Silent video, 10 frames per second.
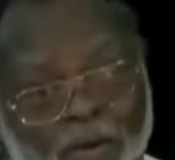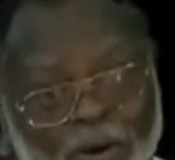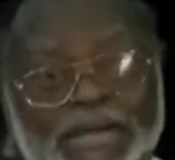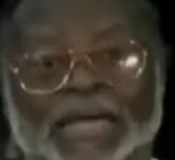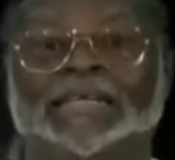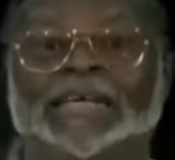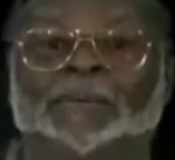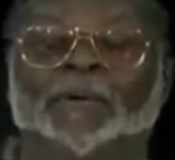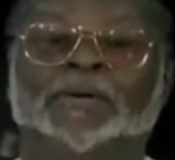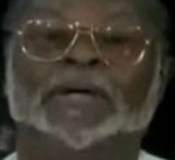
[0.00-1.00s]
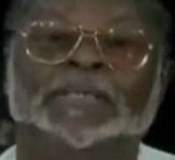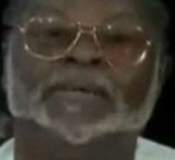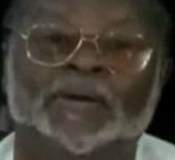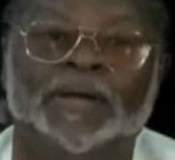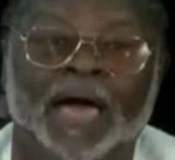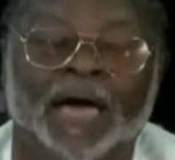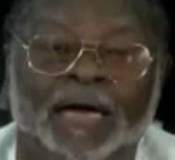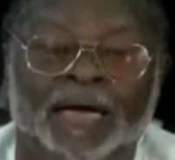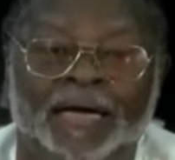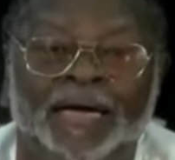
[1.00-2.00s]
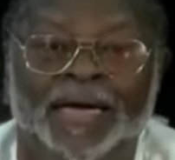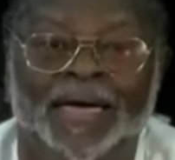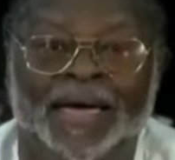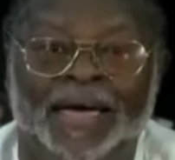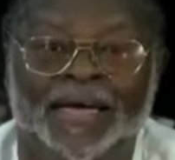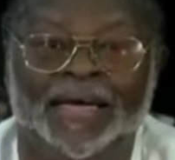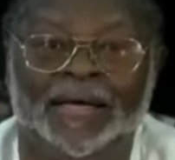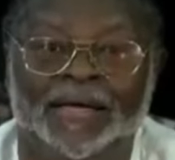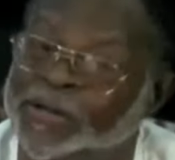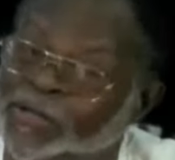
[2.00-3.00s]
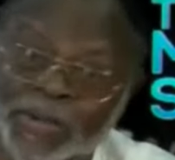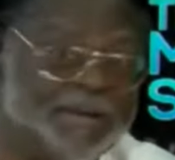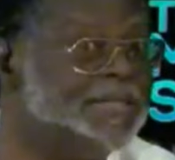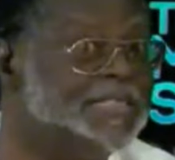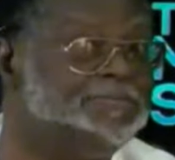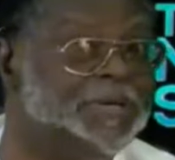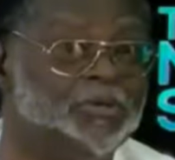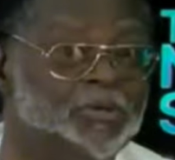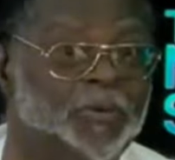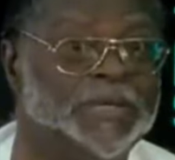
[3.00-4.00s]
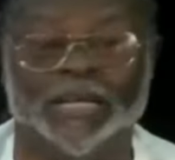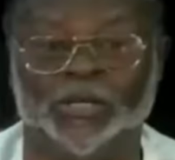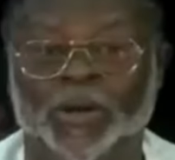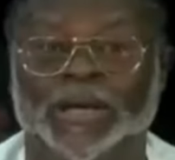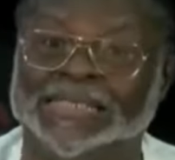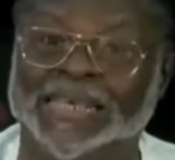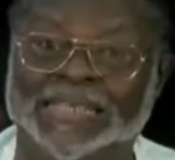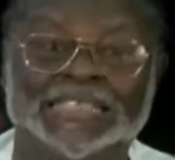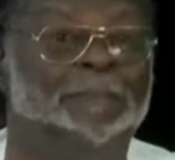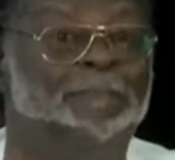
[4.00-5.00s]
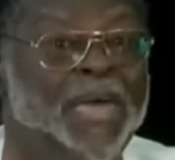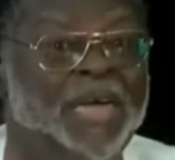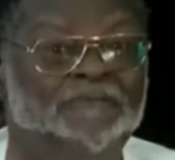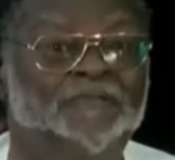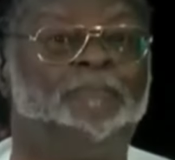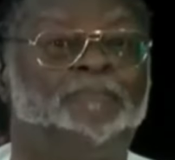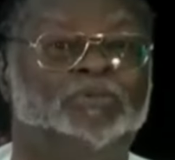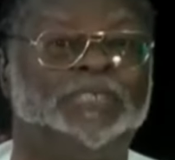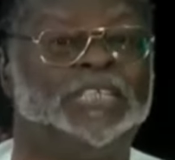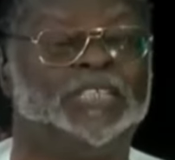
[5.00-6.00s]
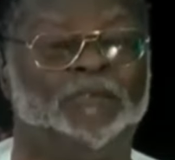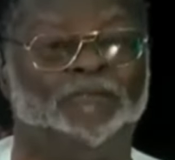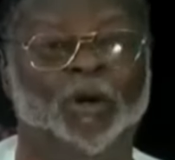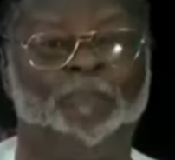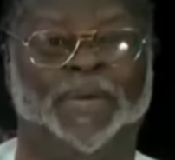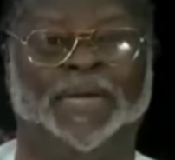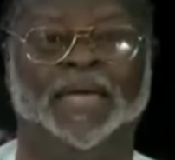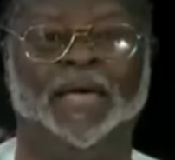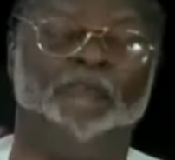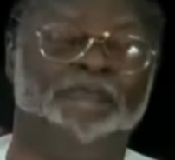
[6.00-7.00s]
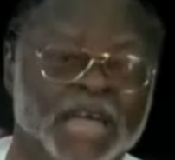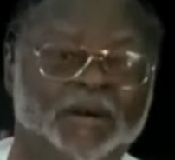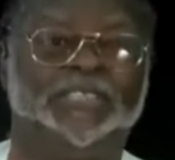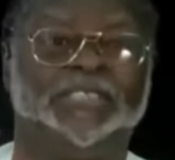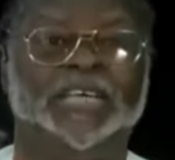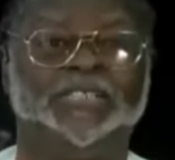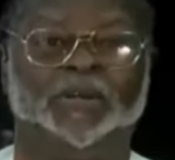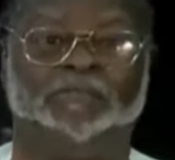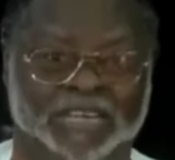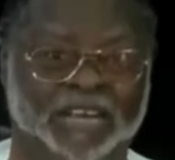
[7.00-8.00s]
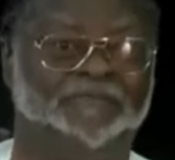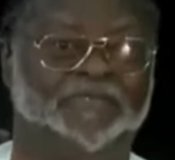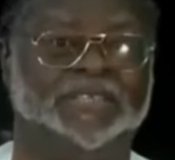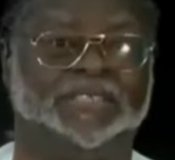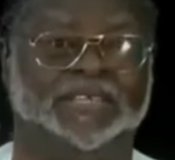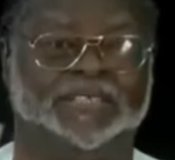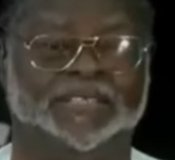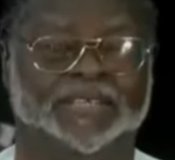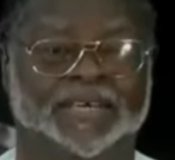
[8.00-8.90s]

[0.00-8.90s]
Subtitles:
going against the democratic order, in order to create a space to do it. The third, as I said, is a painful process of lobbying, of negotiation, of differences,